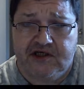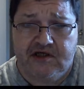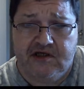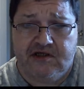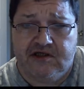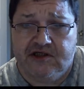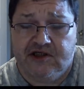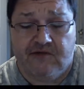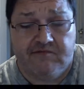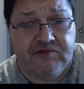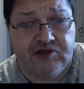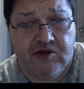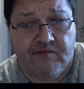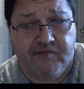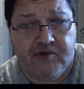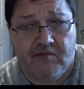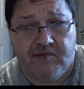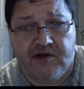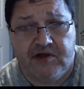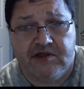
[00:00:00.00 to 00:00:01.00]
because some
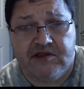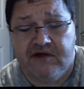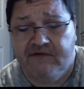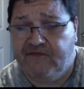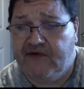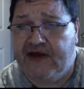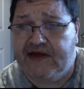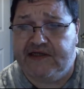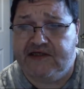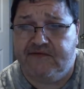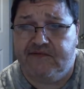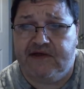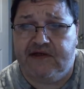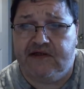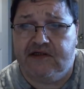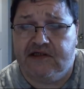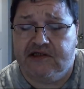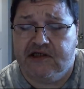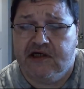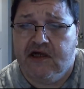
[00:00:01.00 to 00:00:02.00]
supplements and
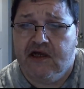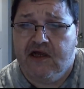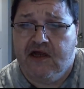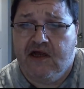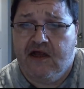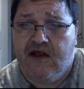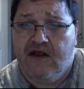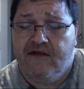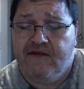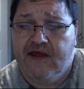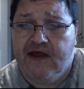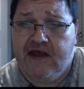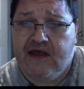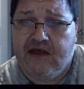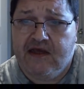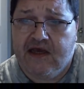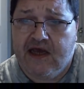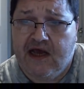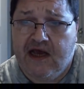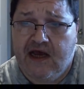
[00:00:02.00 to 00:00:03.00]
vitamins, they
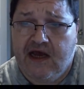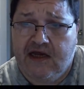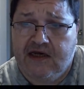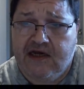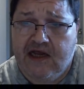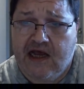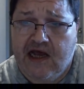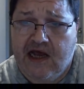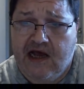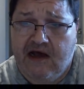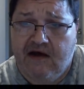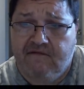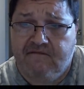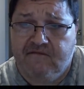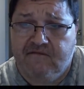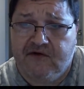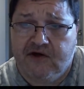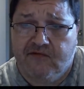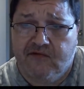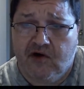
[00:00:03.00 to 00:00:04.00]
can
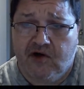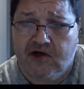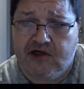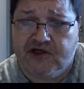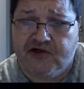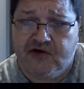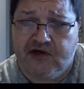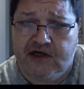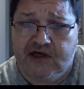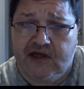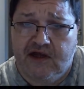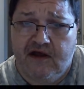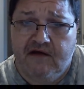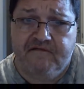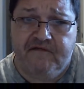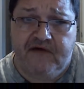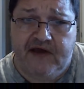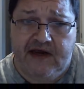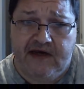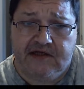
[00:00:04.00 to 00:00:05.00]
have derogatory
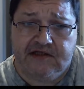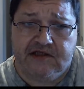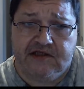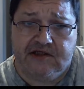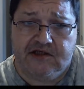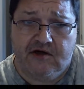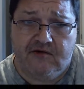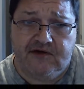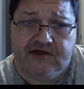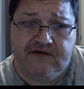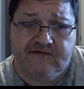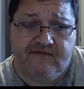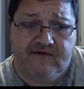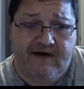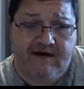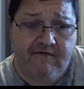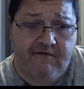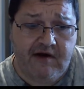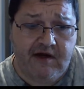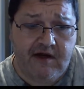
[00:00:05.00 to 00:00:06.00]
effects. So it's
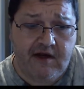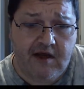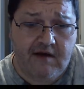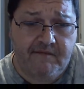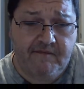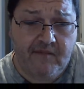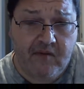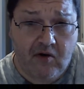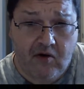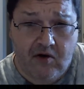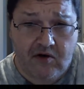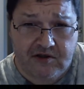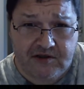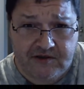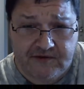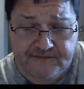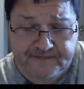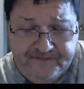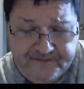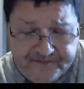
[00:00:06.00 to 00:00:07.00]
very important